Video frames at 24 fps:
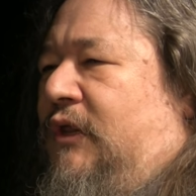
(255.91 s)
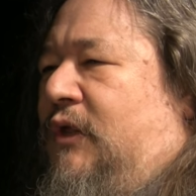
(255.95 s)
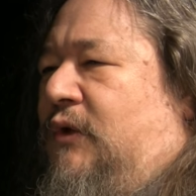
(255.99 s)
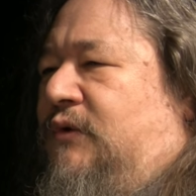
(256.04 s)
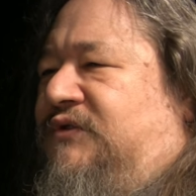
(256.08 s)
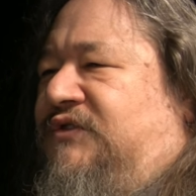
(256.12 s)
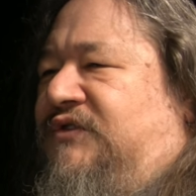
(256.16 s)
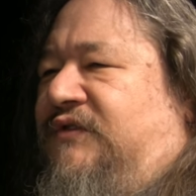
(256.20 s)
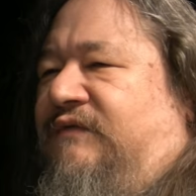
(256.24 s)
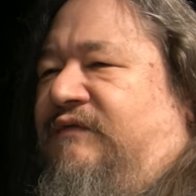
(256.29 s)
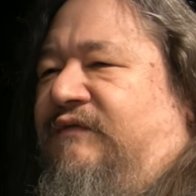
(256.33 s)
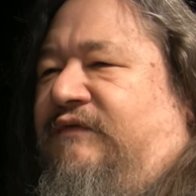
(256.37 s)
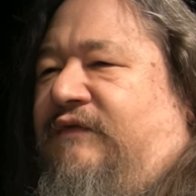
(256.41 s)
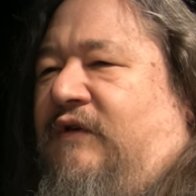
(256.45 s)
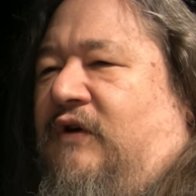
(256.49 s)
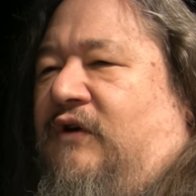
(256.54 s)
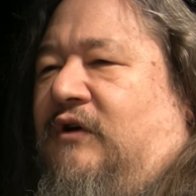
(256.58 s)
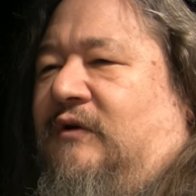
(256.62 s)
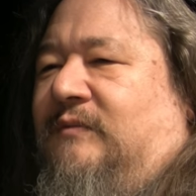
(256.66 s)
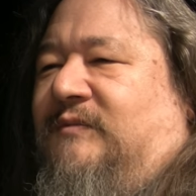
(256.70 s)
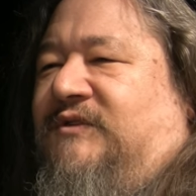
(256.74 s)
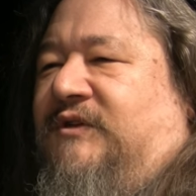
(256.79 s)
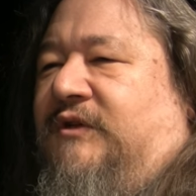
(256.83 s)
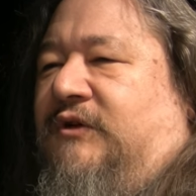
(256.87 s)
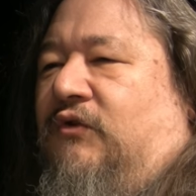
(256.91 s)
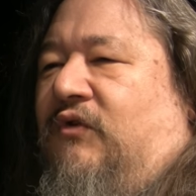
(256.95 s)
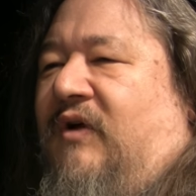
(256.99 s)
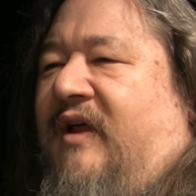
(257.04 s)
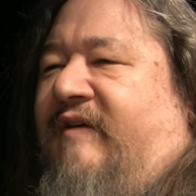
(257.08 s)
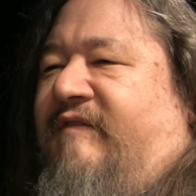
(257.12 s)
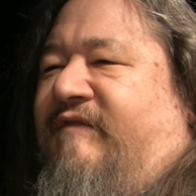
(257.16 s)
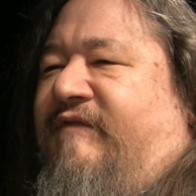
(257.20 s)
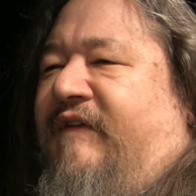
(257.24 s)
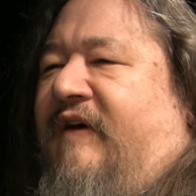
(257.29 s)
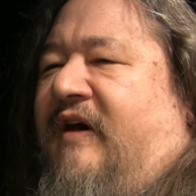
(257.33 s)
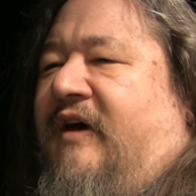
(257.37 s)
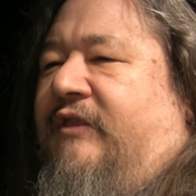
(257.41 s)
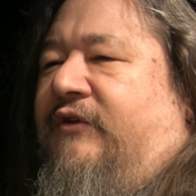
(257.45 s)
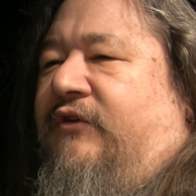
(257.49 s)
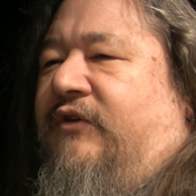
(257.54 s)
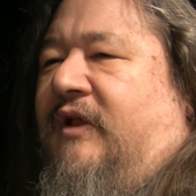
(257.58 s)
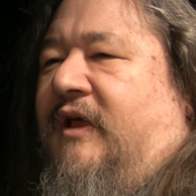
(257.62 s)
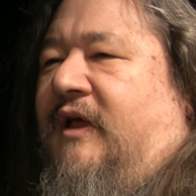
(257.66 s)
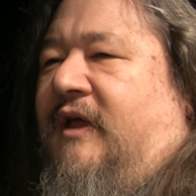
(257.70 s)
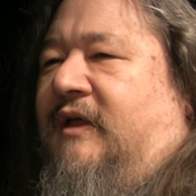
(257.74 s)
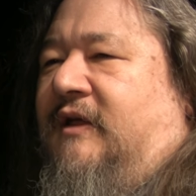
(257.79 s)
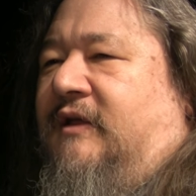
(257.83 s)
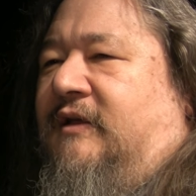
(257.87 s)
lonesome farms and grandfather
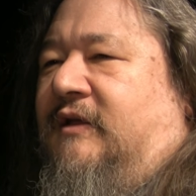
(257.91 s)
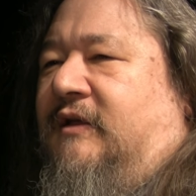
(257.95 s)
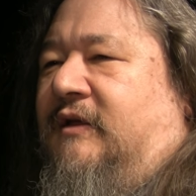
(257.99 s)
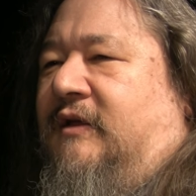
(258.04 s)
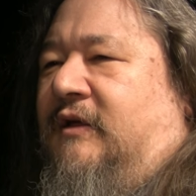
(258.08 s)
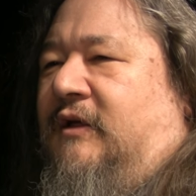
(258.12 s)
night,